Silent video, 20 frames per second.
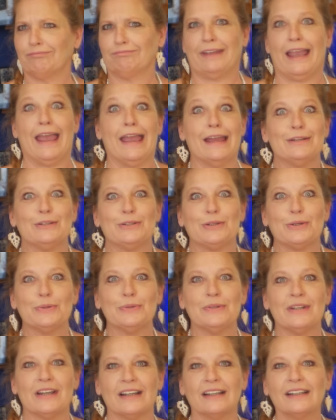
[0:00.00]
Canned
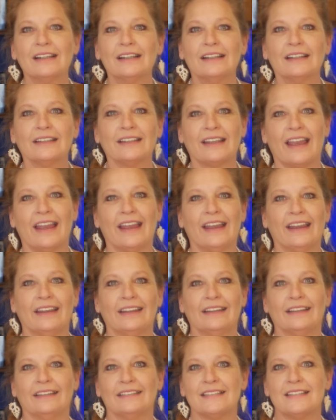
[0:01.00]
tuna,
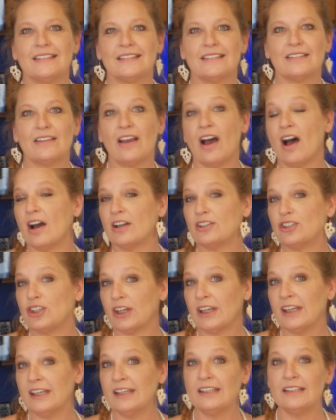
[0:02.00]
canned
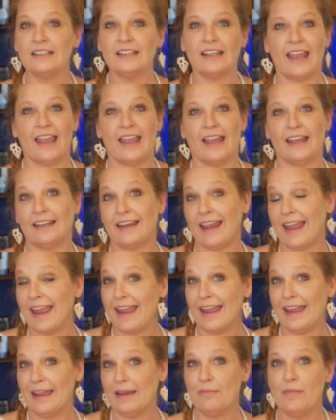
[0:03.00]
chicken, canned
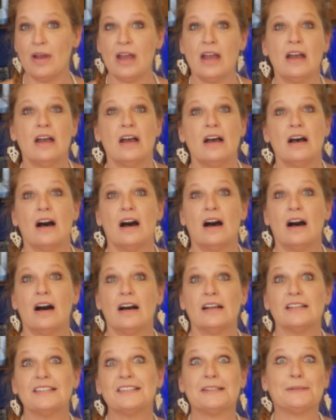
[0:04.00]
ham,
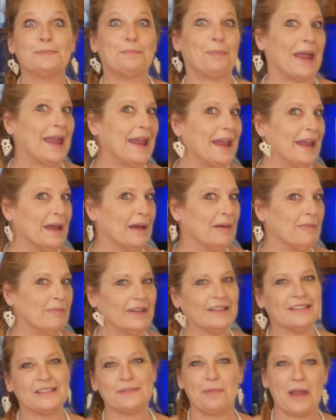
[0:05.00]

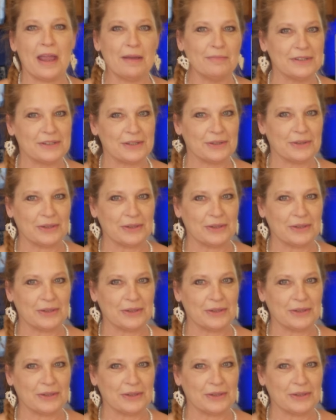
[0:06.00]
Spam. Spam is a